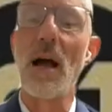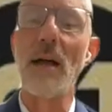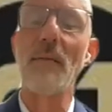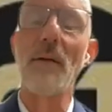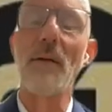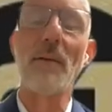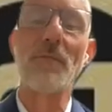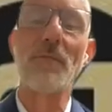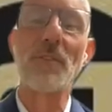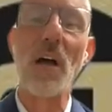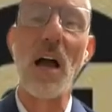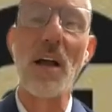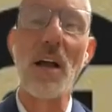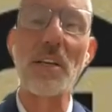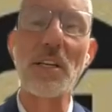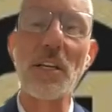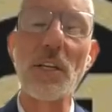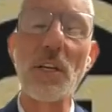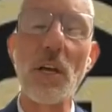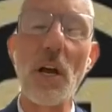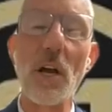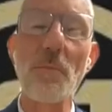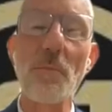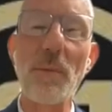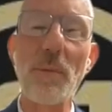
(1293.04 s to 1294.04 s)
I've
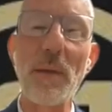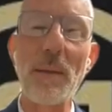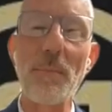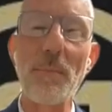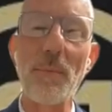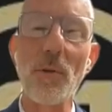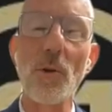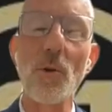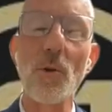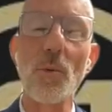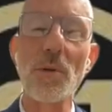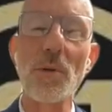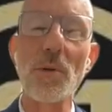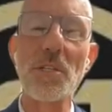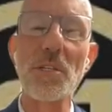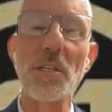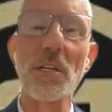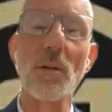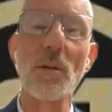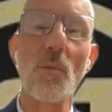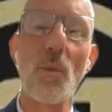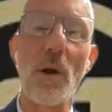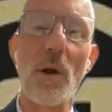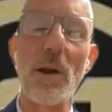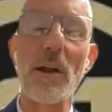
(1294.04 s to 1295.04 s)
talked to young people who were
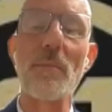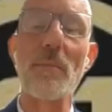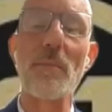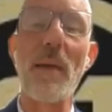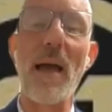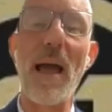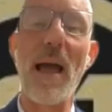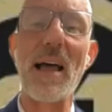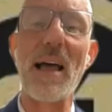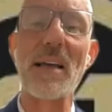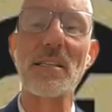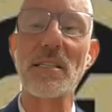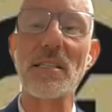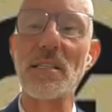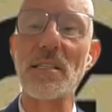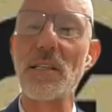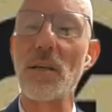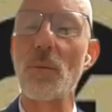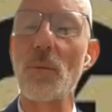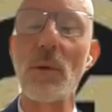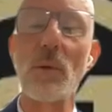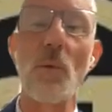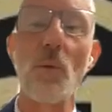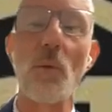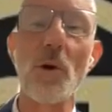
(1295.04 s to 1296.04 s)
still wearing
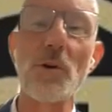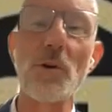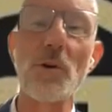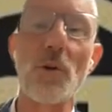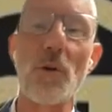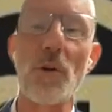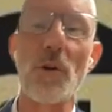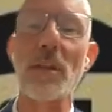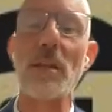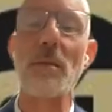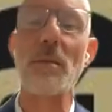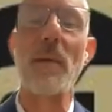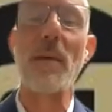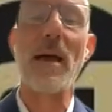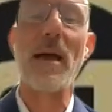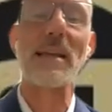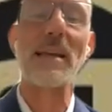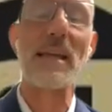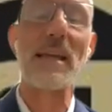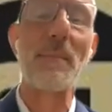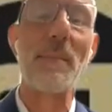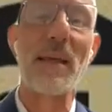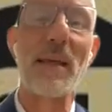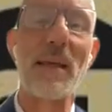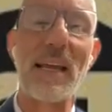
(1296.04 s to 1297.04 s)
masks that we wore during the
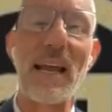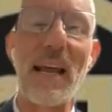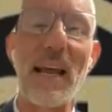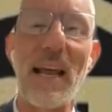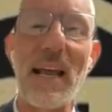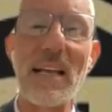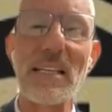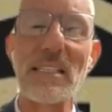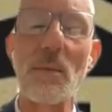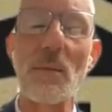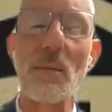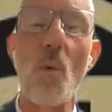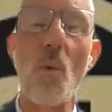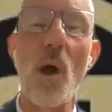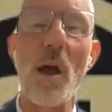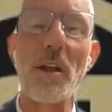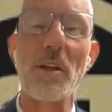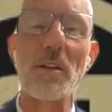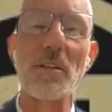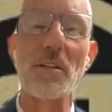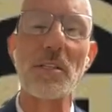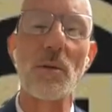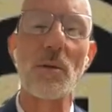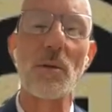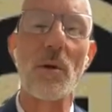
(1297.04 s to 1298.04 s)
pandemic, and I asked them,
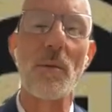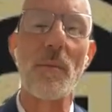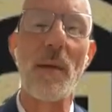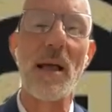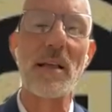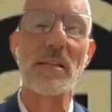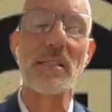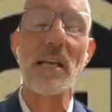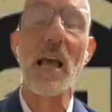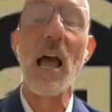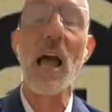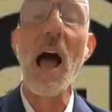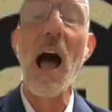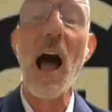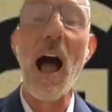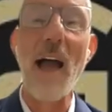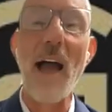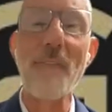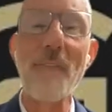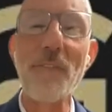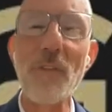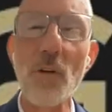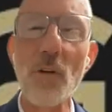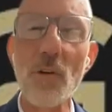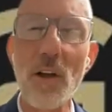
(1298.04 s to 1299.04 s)
"Why do you still wear masks?"
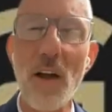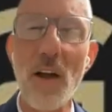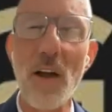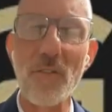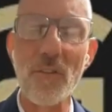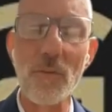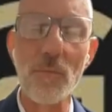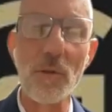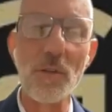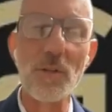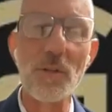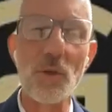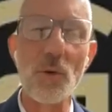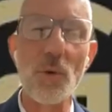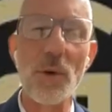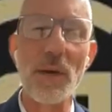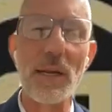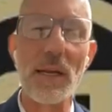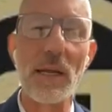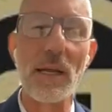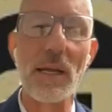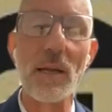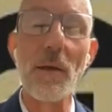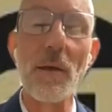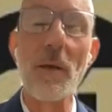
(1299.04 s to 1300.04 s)
I feel comfortable
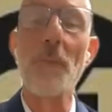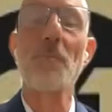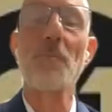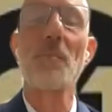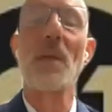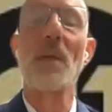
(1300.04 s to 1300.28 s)
doing it.